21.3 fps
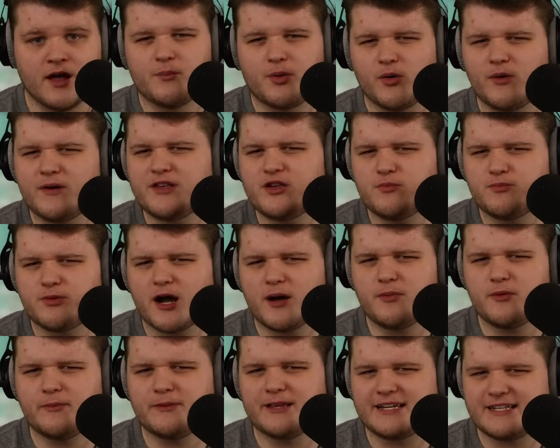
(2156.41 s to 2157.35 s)
but what you
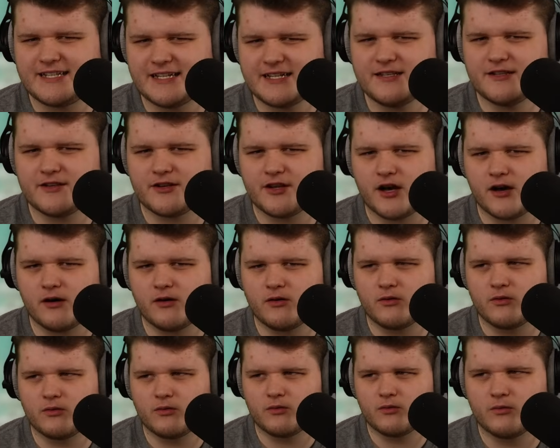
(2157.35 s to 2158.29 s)
probably didn't
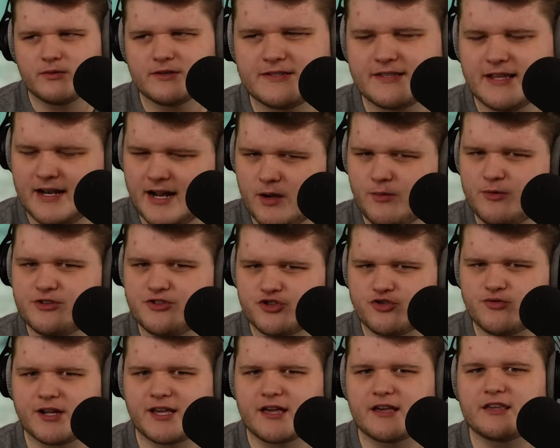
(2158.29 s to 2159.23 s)
know was that I was
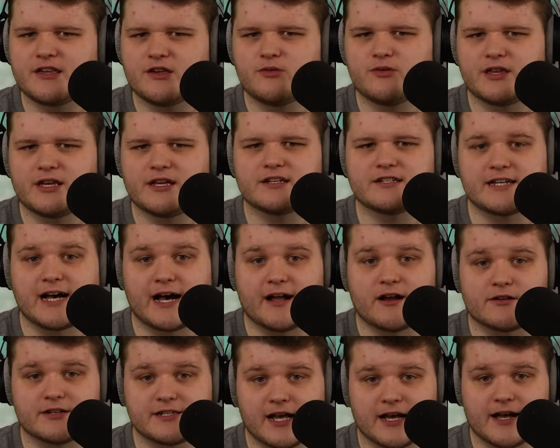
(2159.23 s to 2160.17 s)
tricking you the
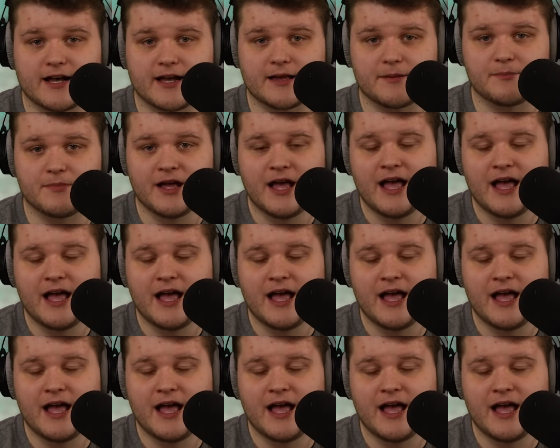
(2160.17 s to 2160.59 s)
entire time,